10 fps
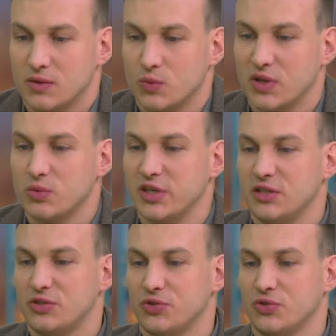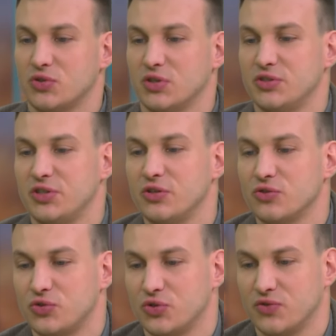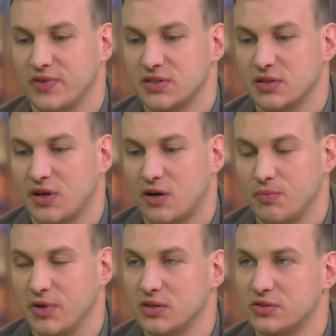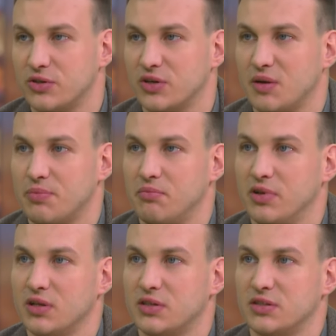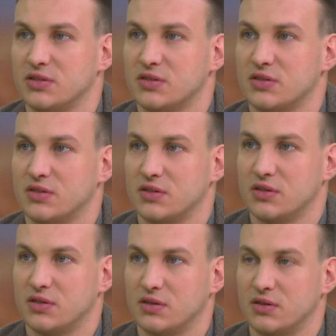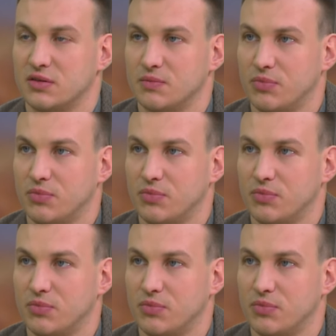Well, we need to continue to invest in our military capabilities, uh,